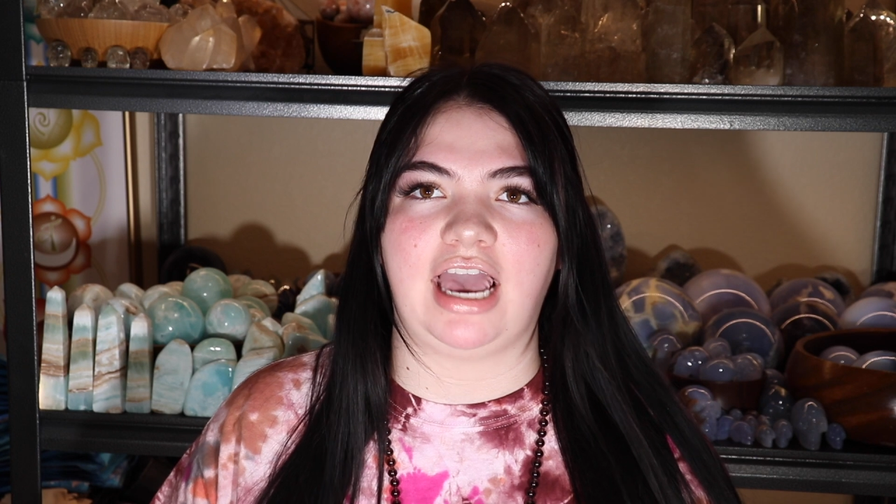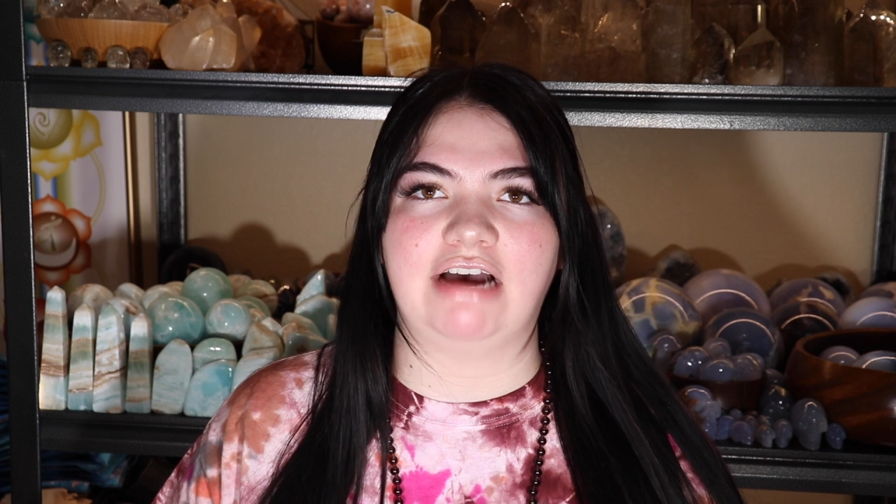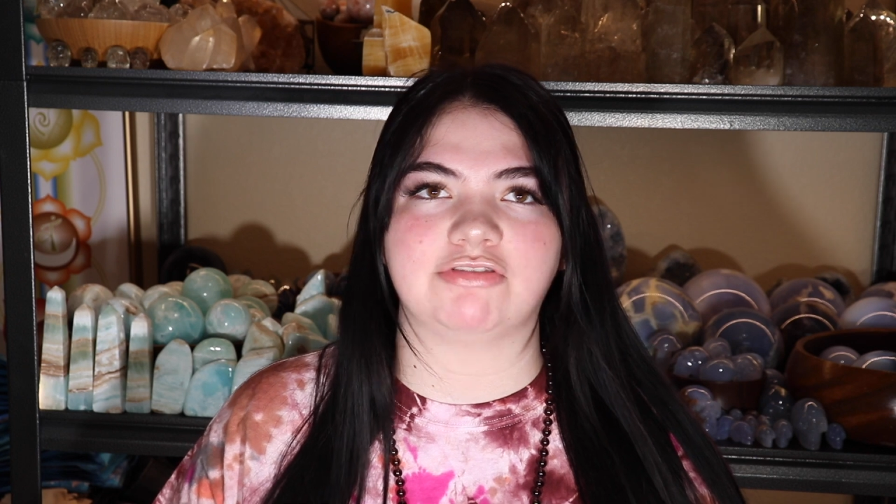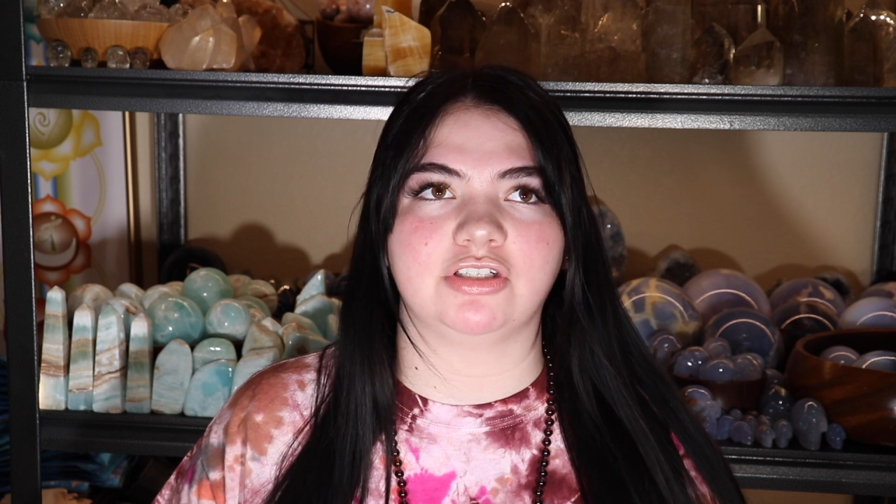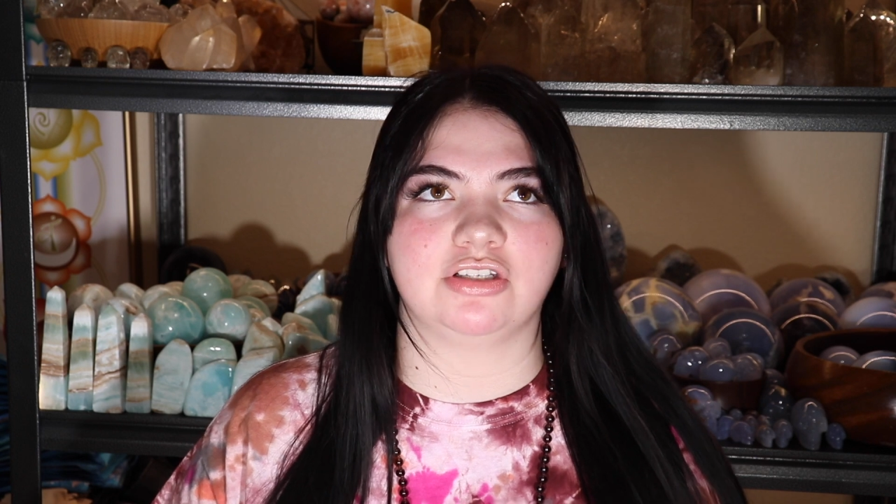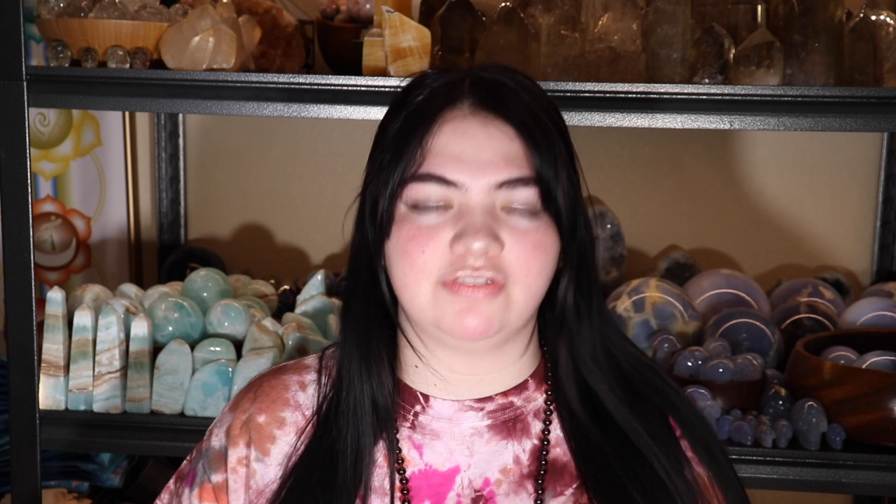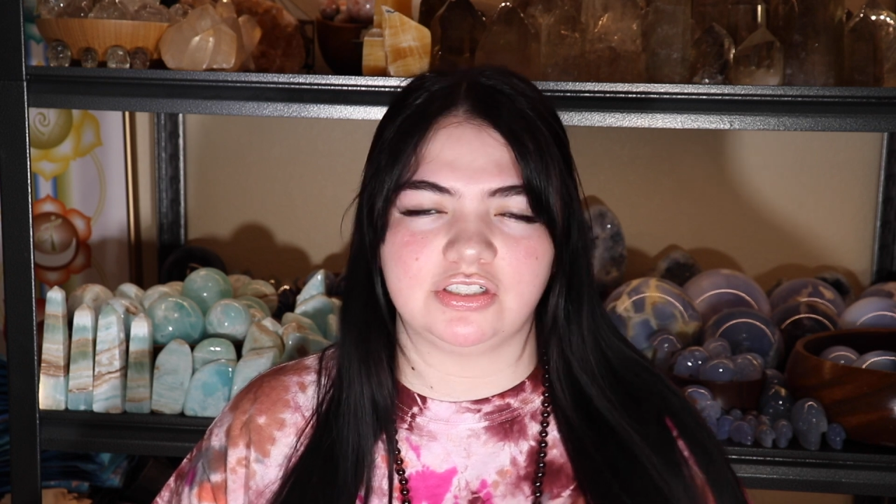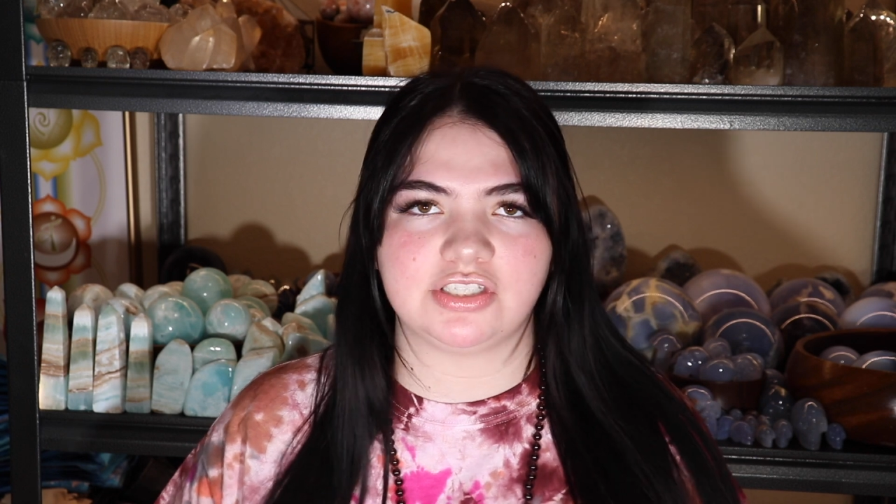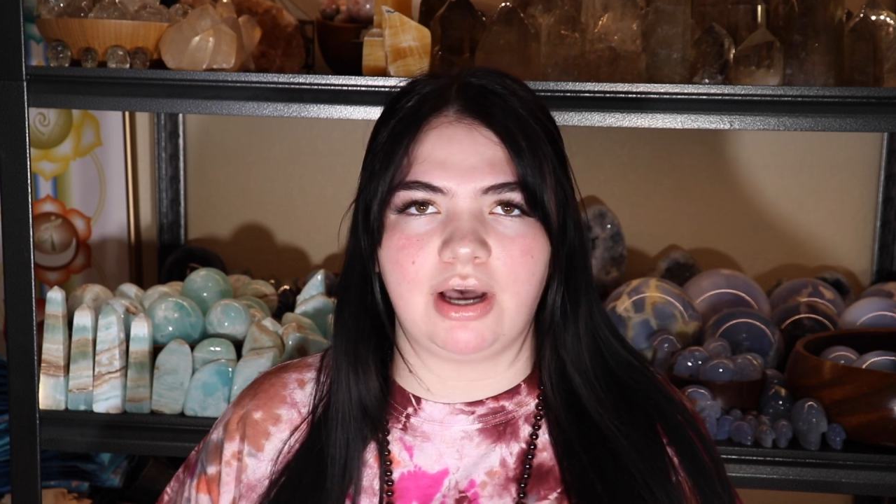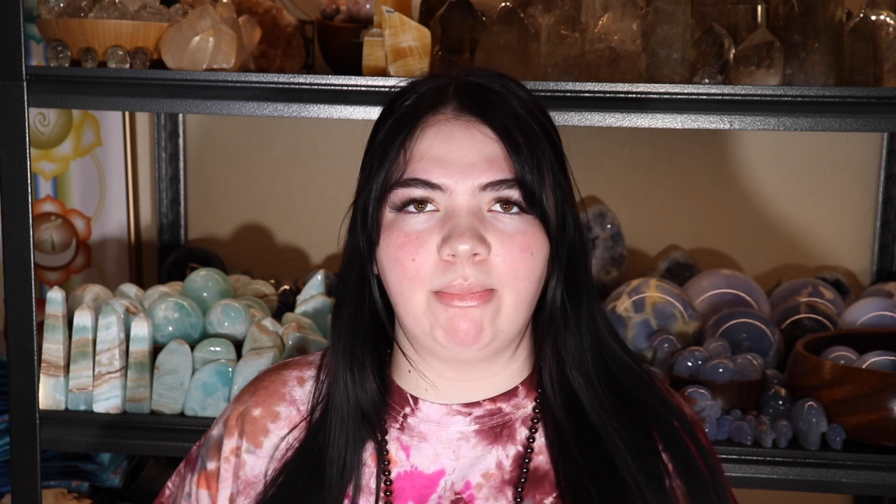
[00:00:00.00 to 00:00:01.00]
after the
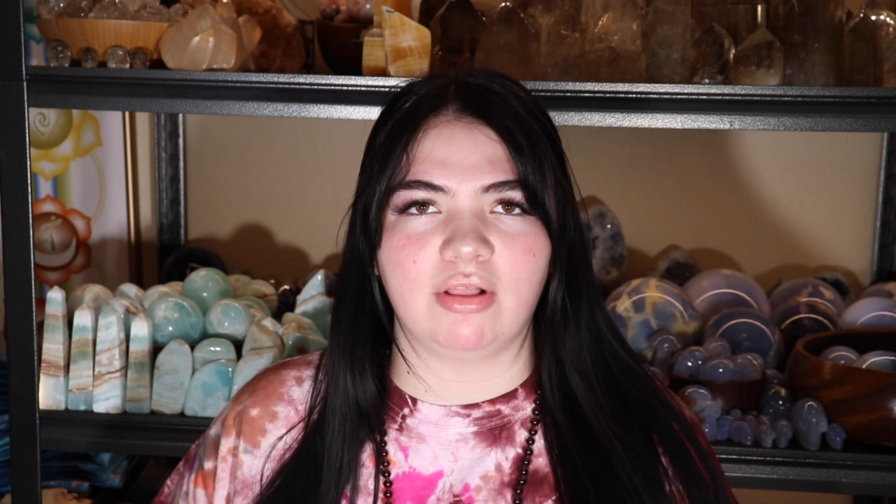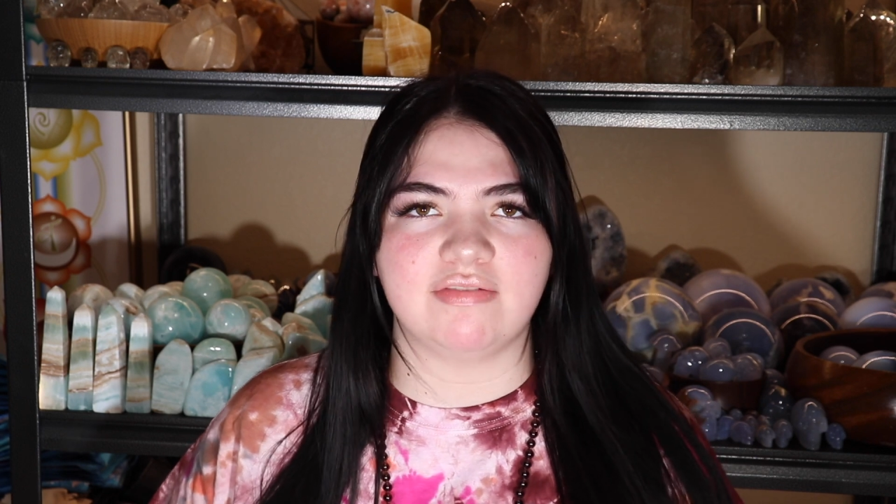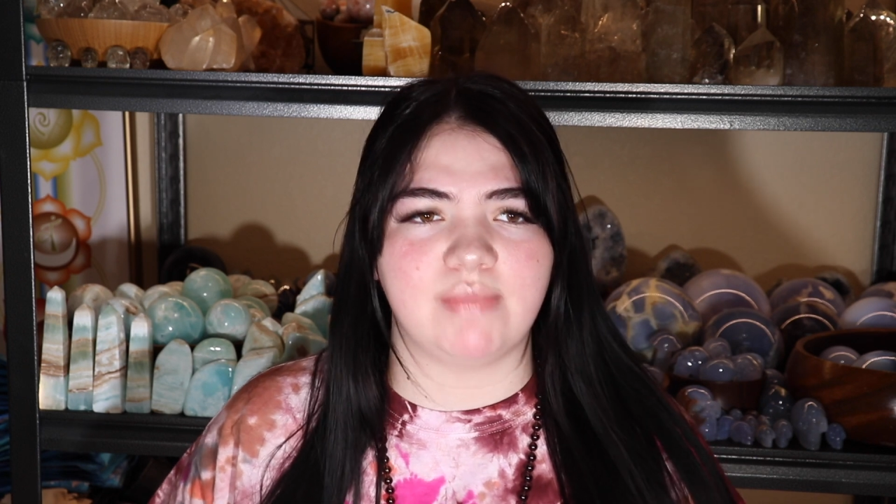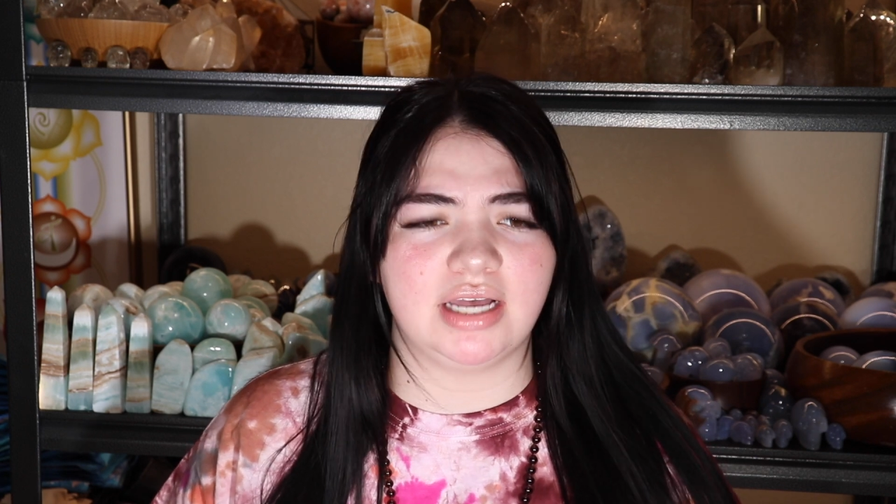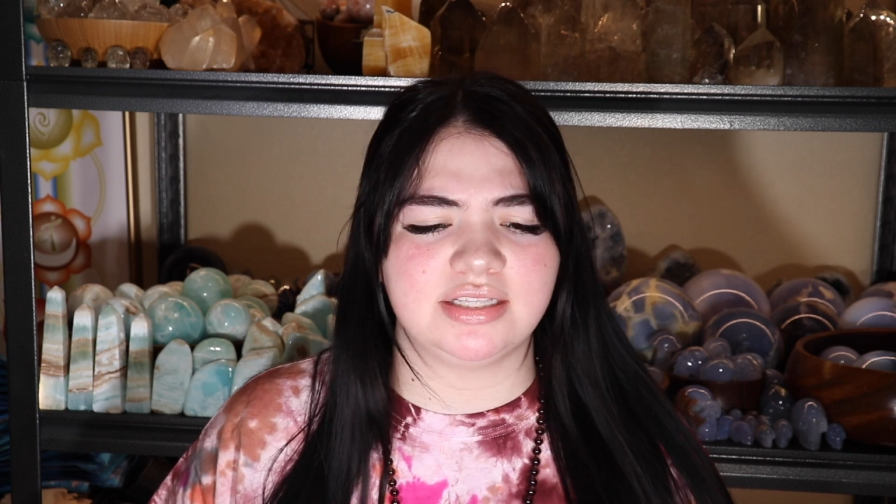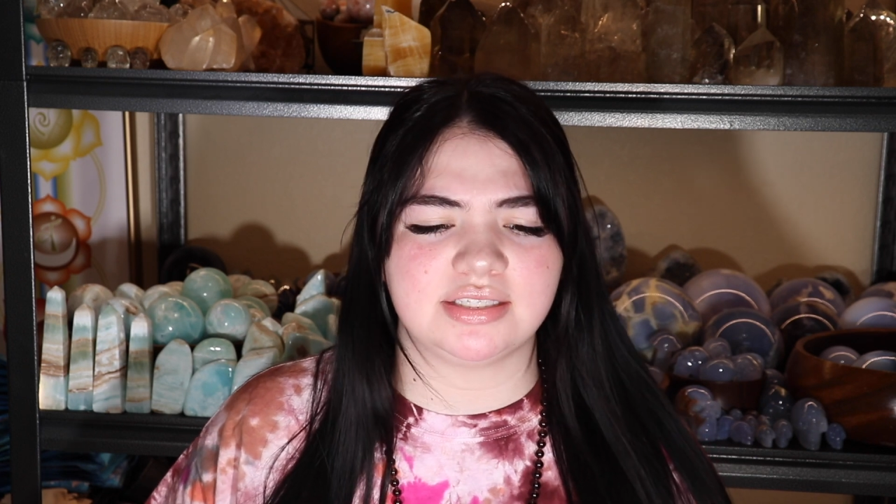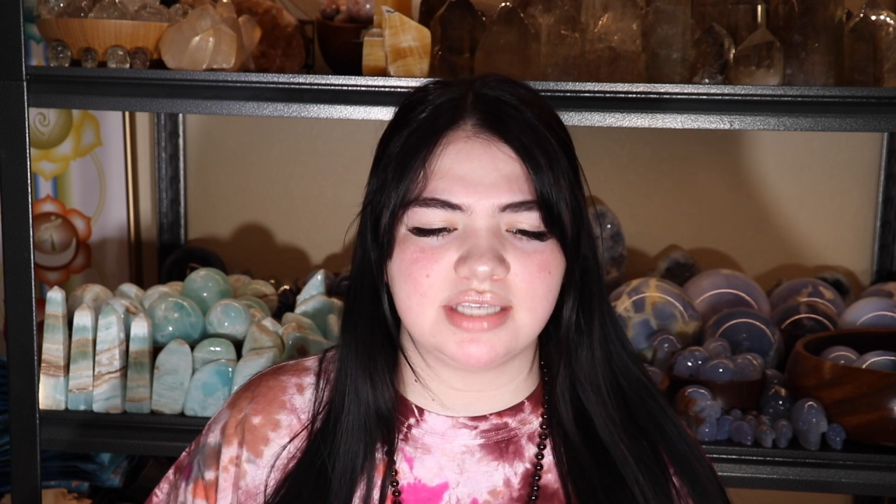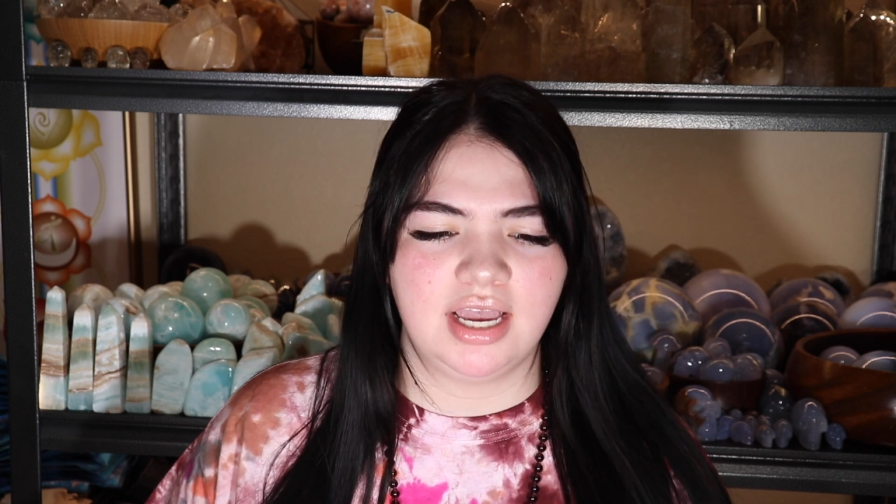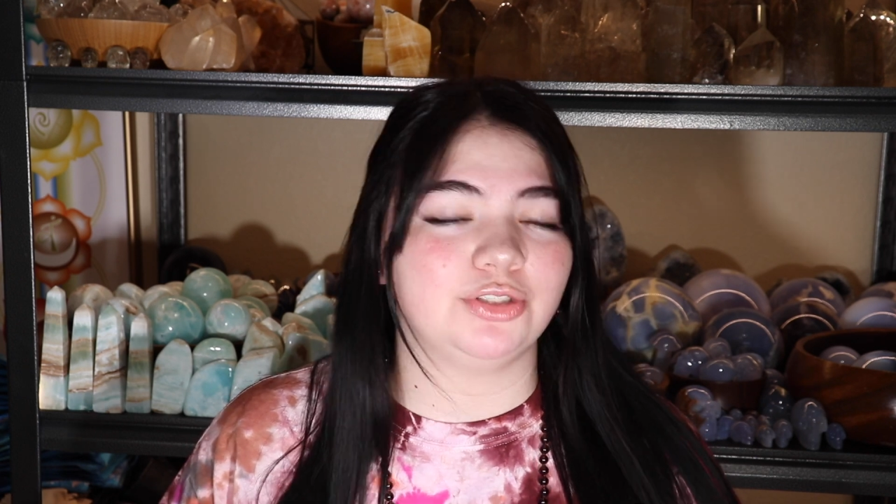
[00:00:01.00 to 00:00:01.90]
first couple of months.